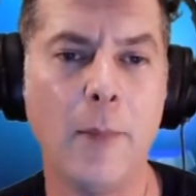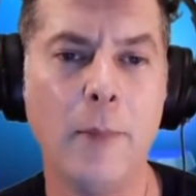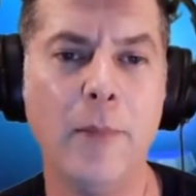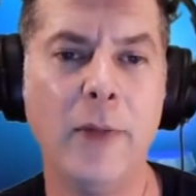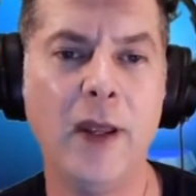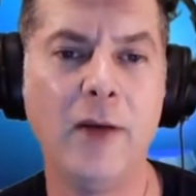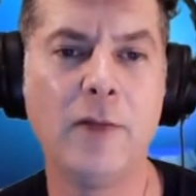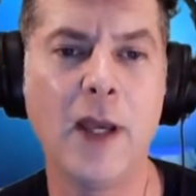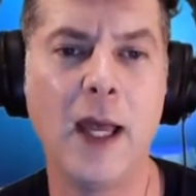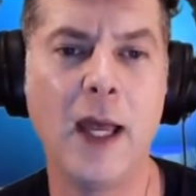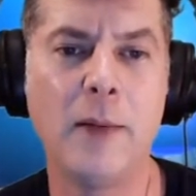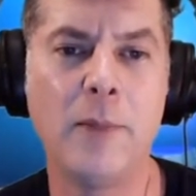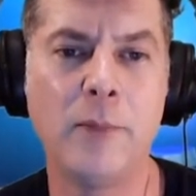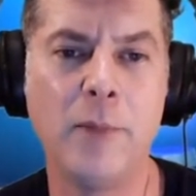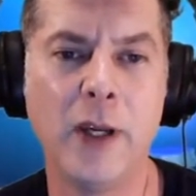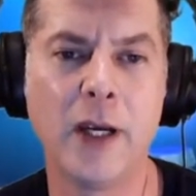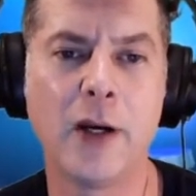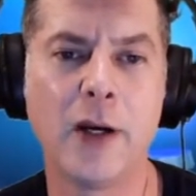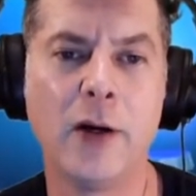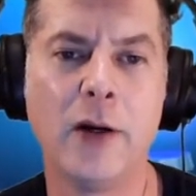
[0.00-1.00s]
They've gotten
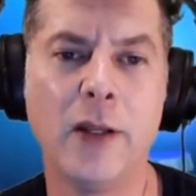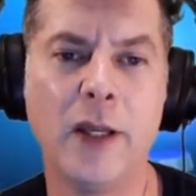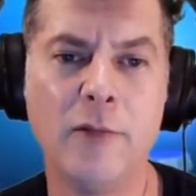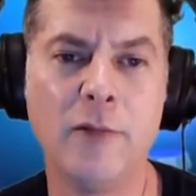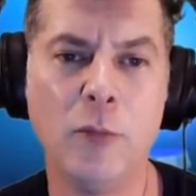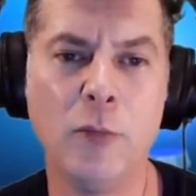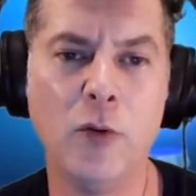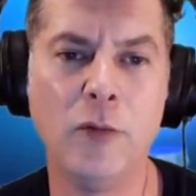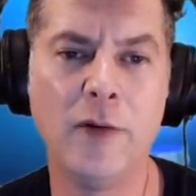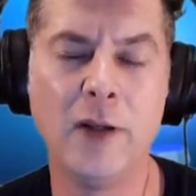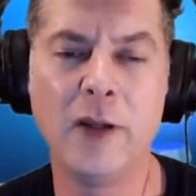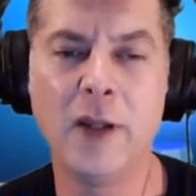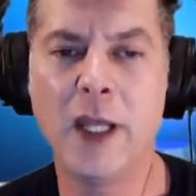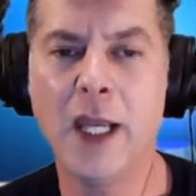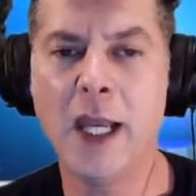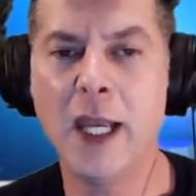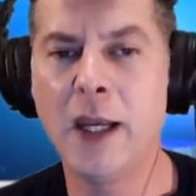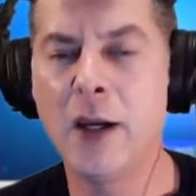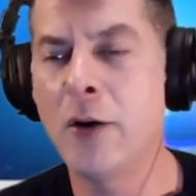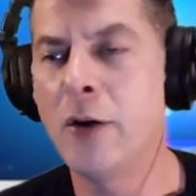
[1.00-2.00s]
bigger, and they've moved into
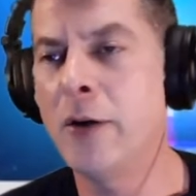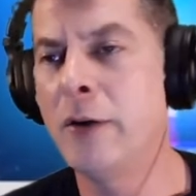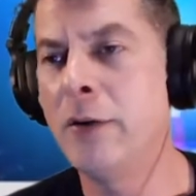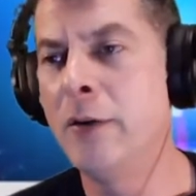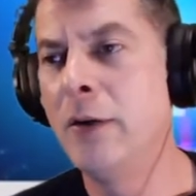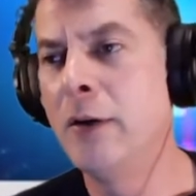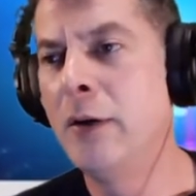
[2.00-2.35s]
the Ahern,